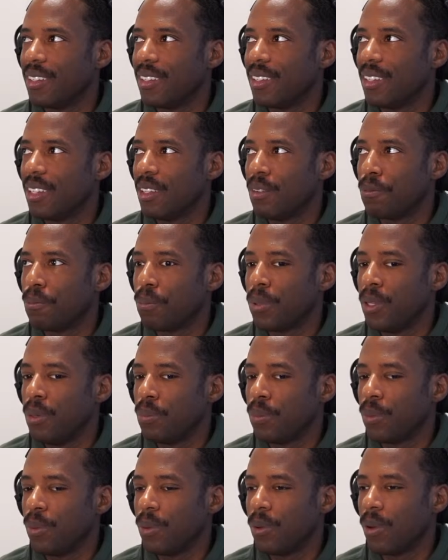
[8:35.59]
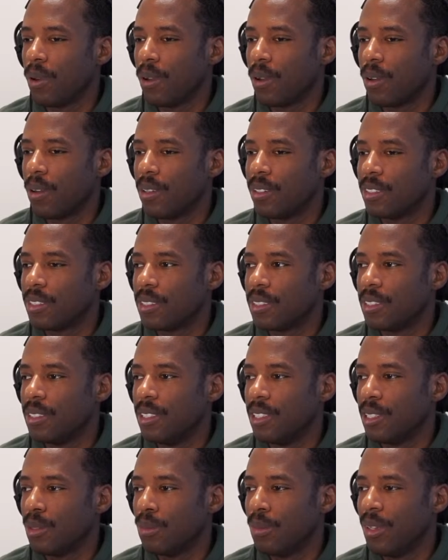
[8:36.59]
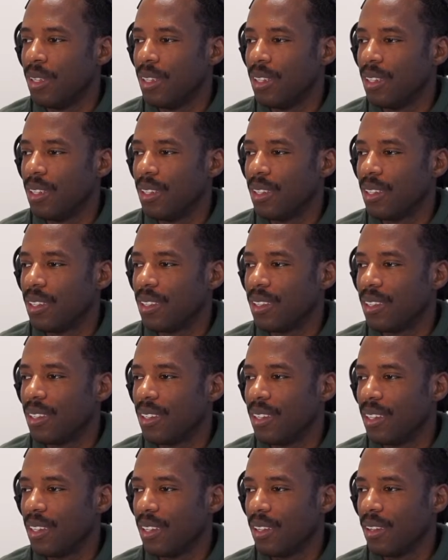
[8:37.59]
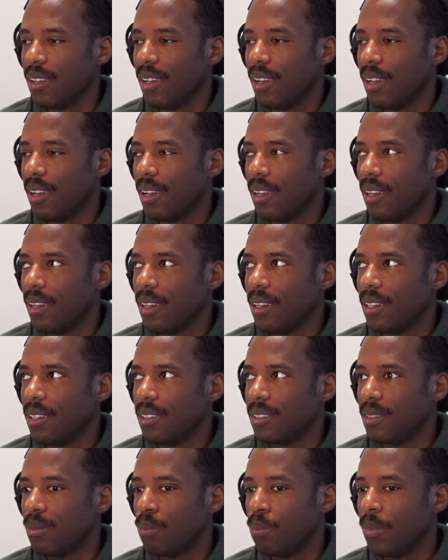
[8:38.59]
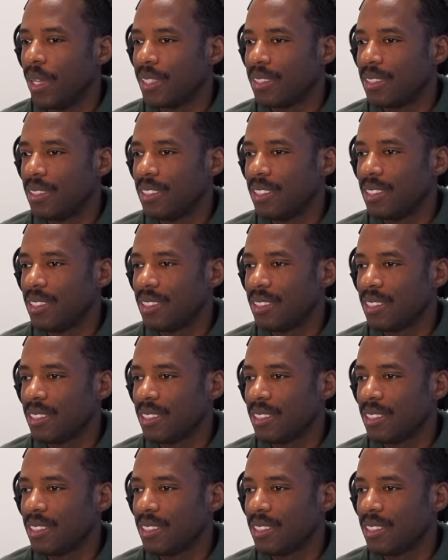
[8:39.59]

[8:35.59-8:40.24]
if people are sending me messages.